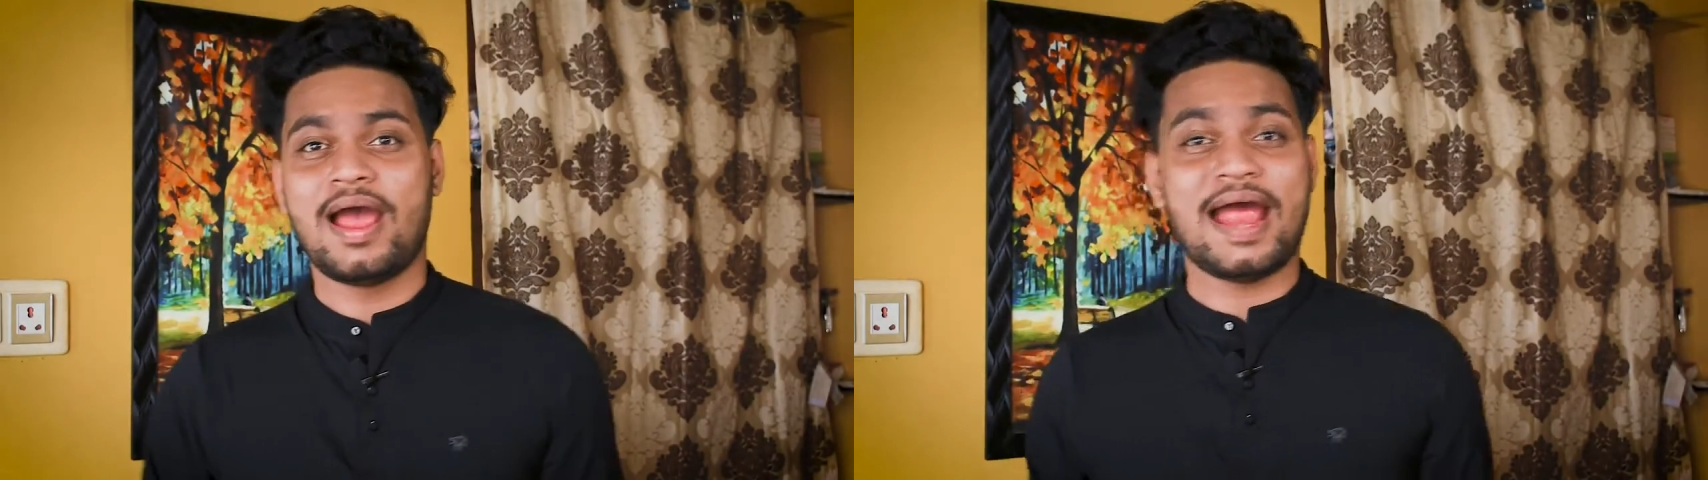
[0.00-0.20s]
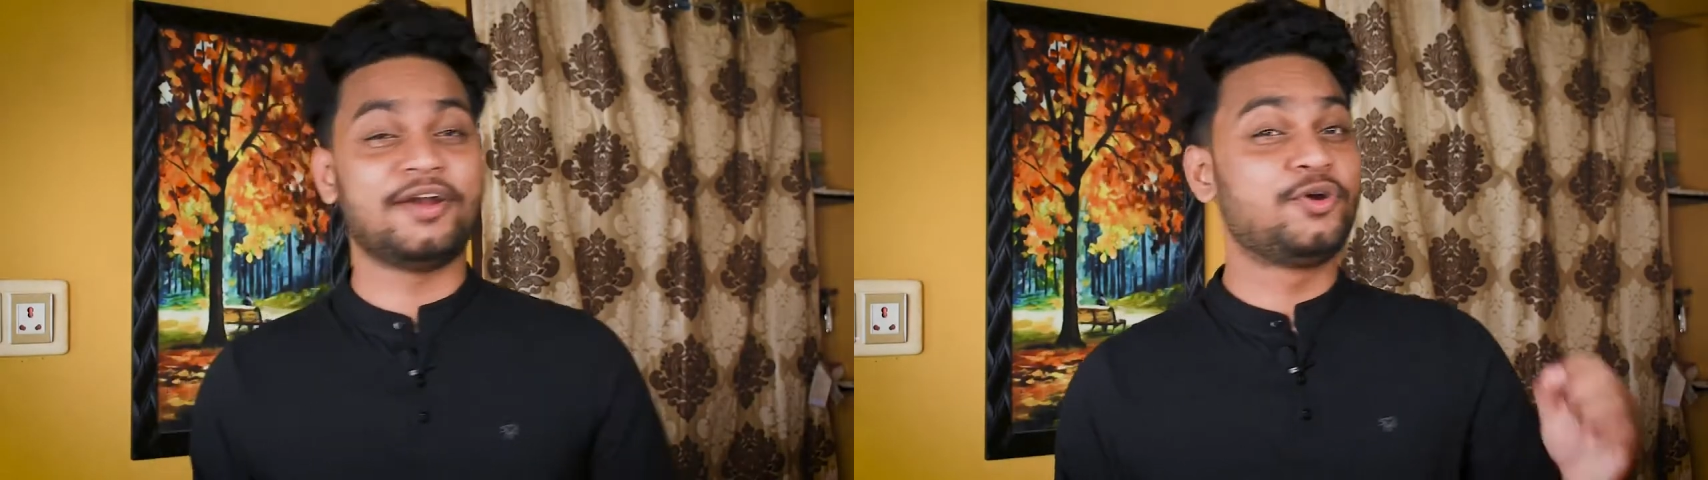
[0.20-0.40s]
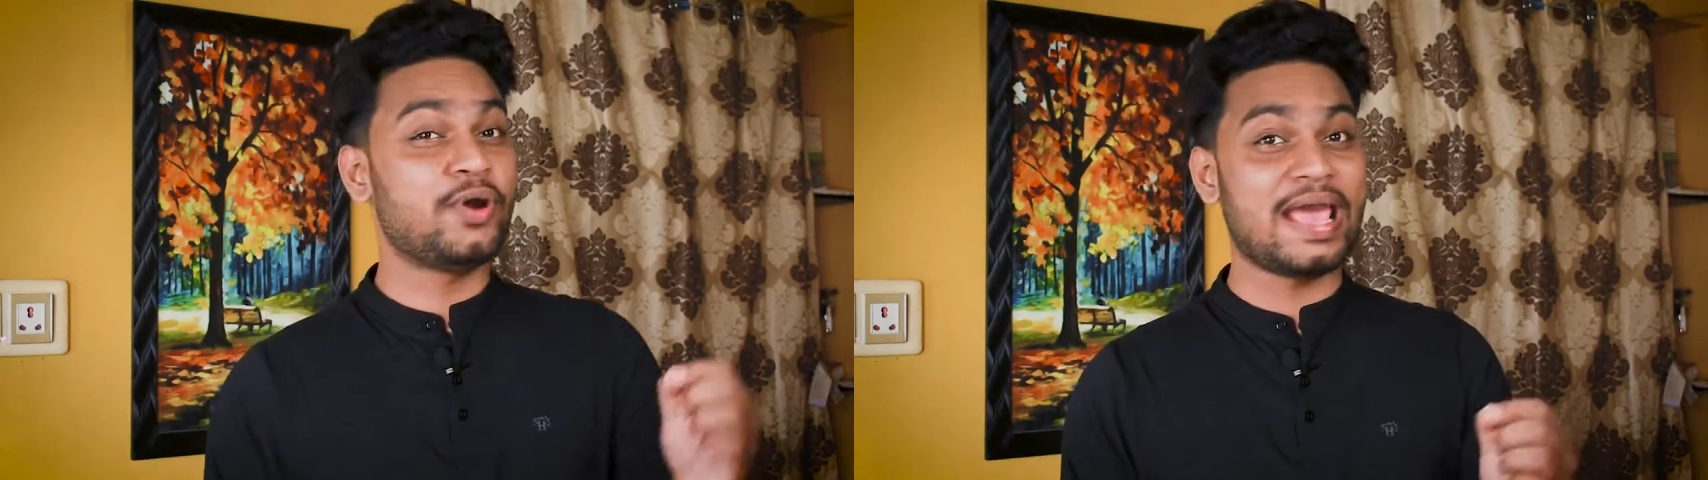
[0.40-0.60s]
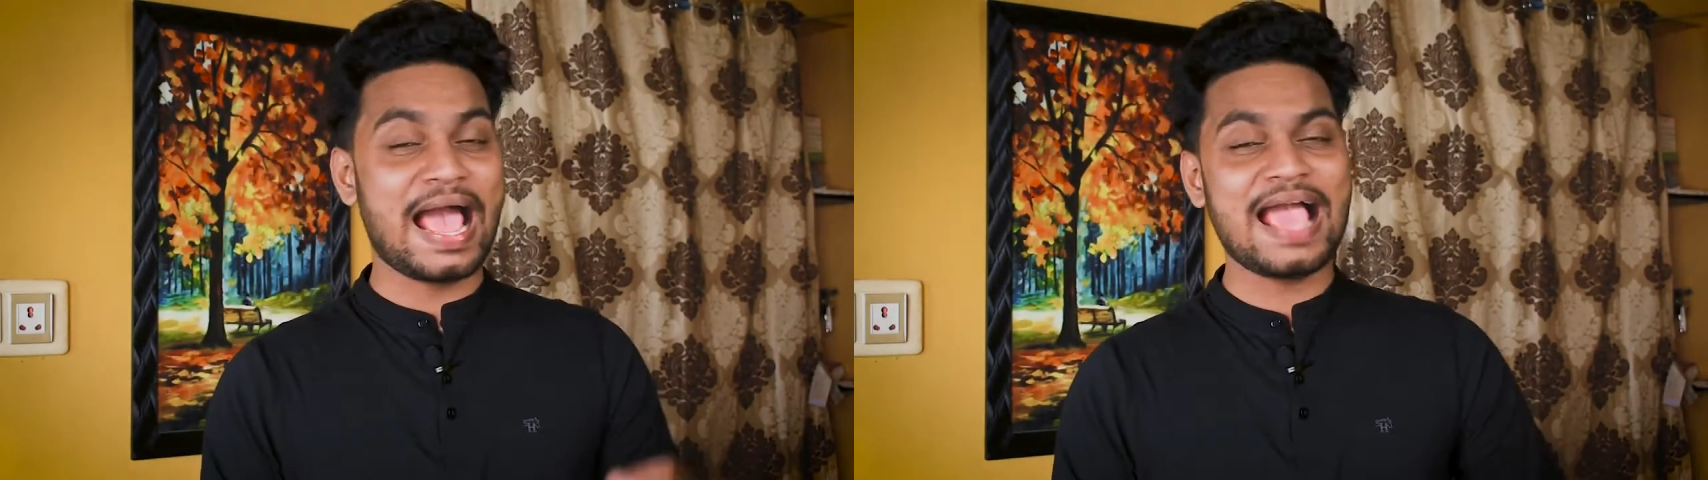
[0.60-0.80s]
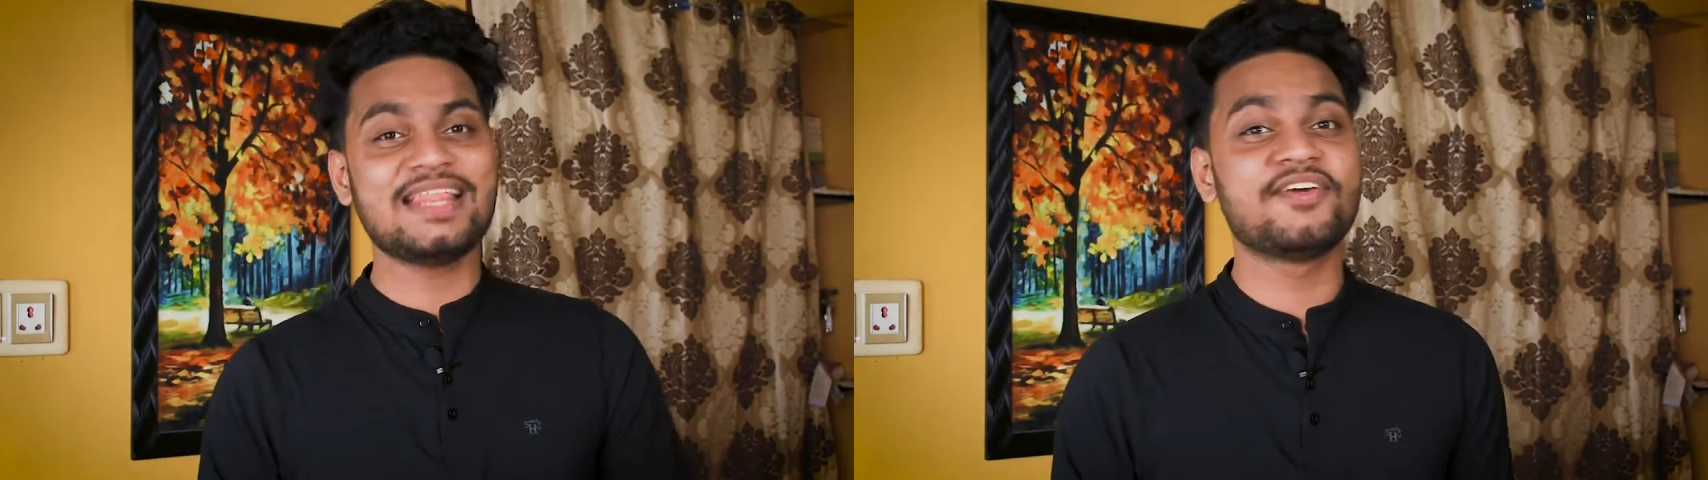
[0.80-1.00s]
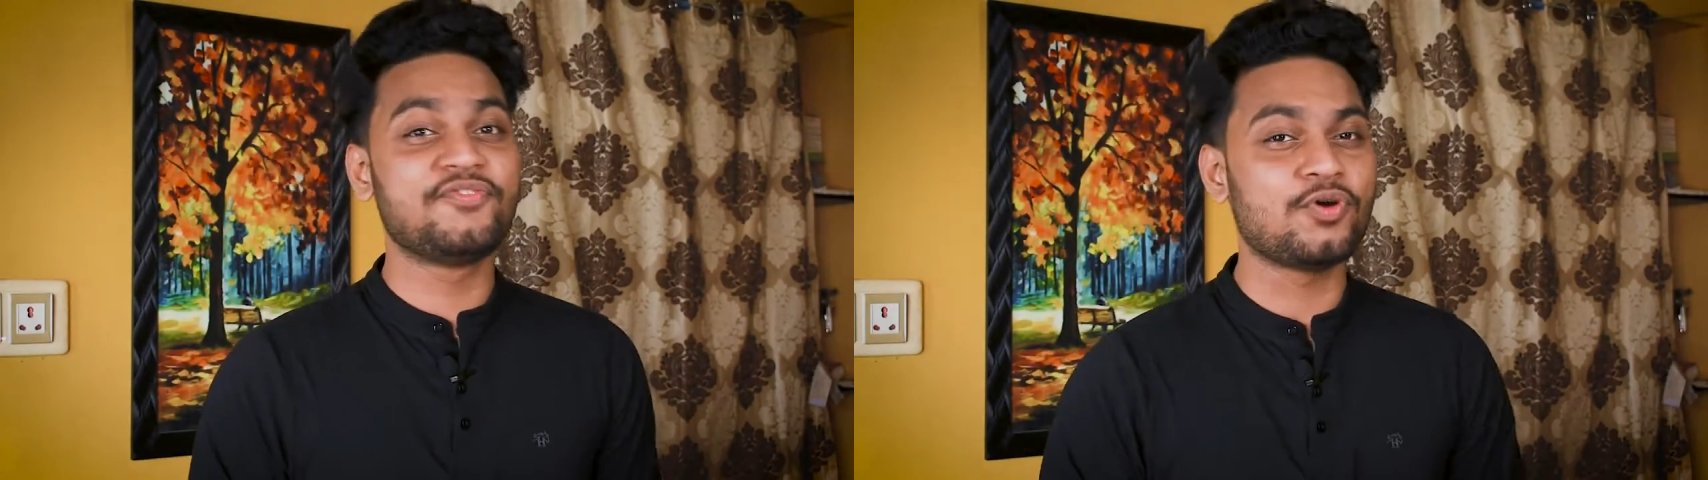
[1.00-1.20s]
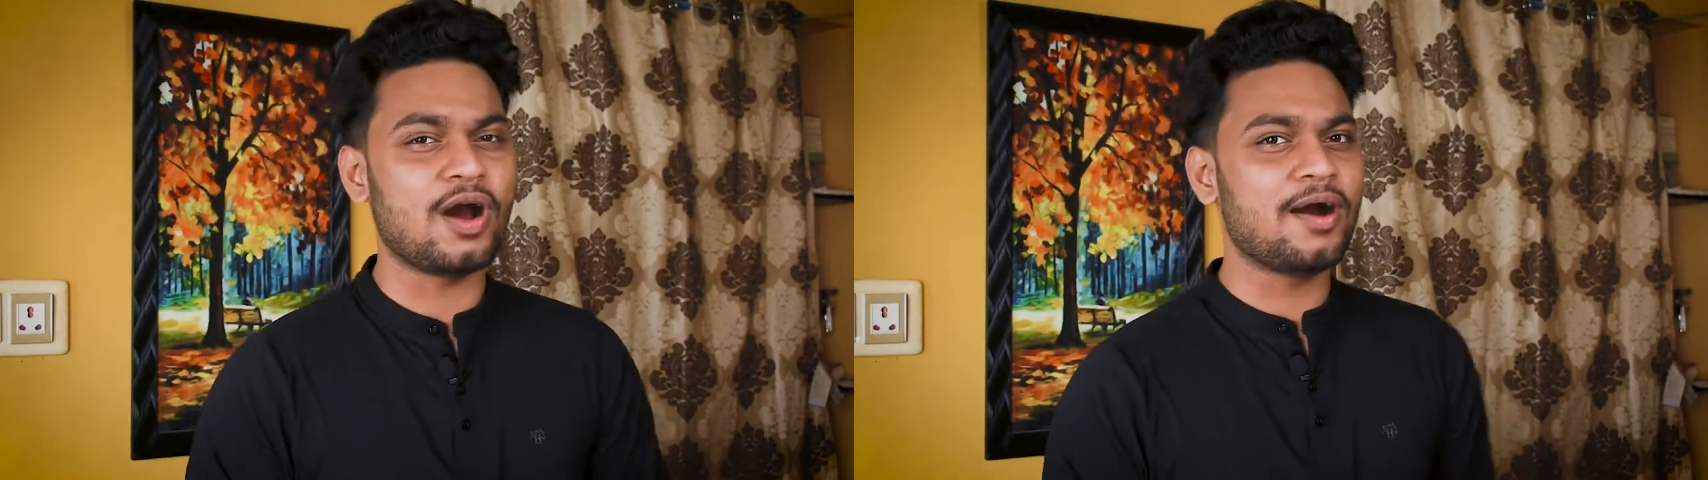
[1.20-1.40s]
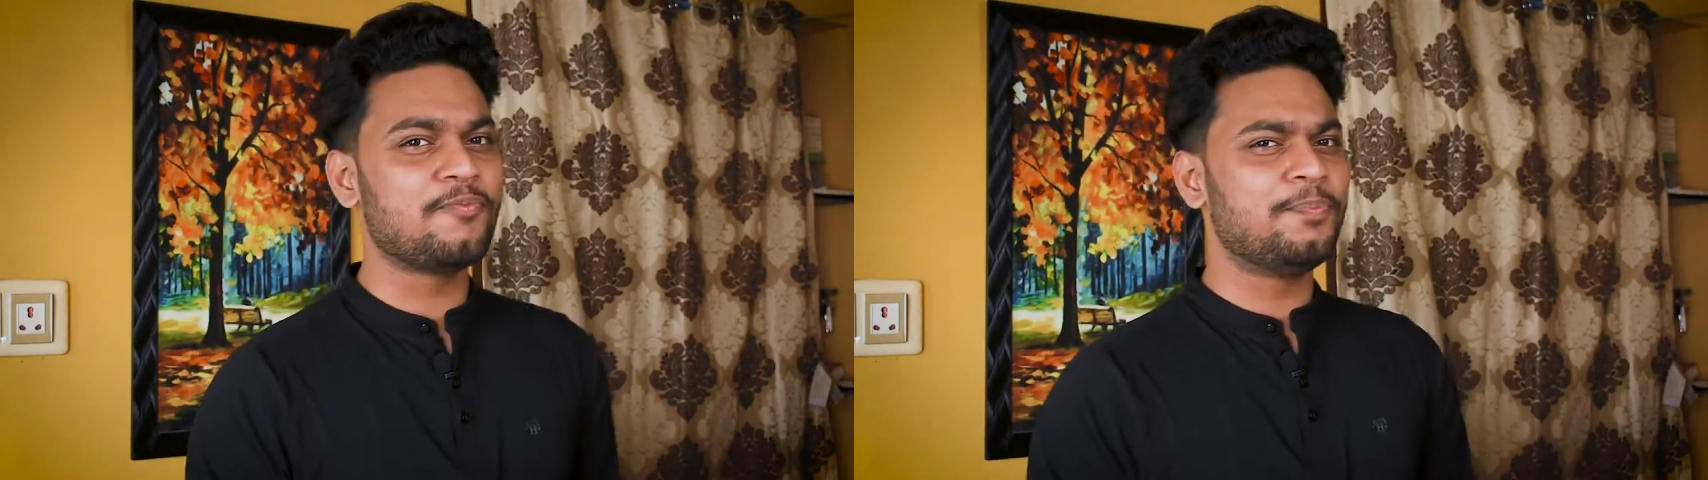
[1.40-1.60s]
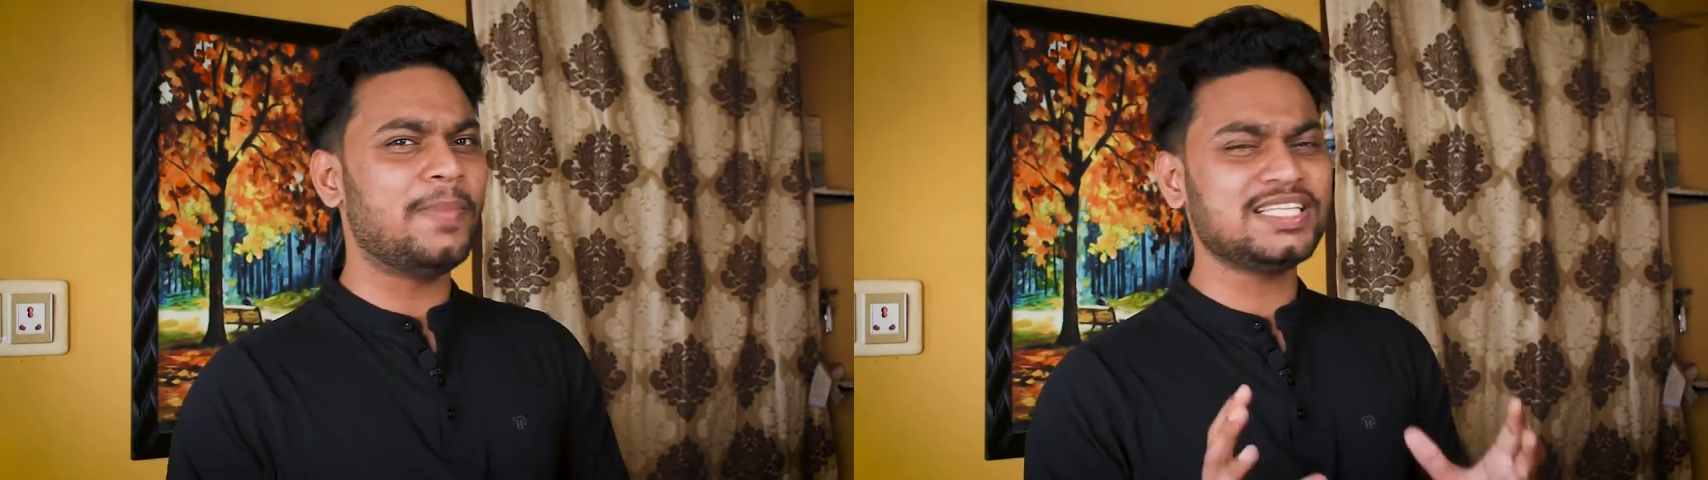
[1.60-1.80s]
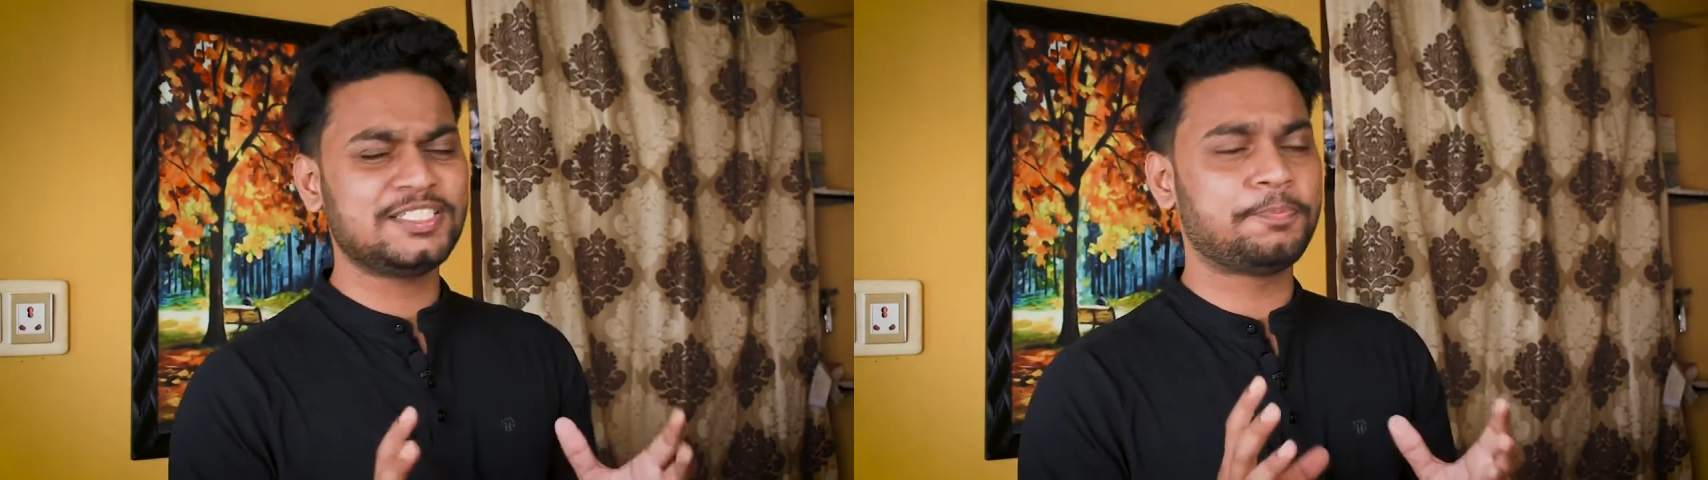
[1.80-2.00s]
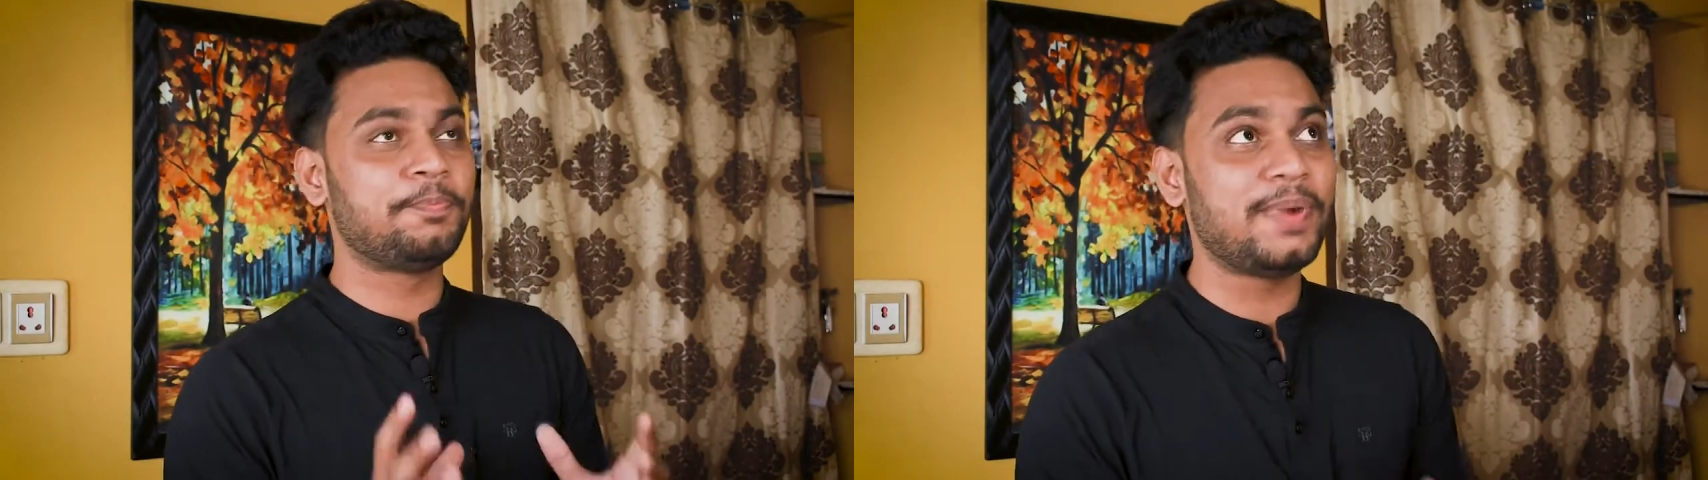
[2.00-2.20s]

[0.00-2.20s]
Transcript: And today, I'll give you a much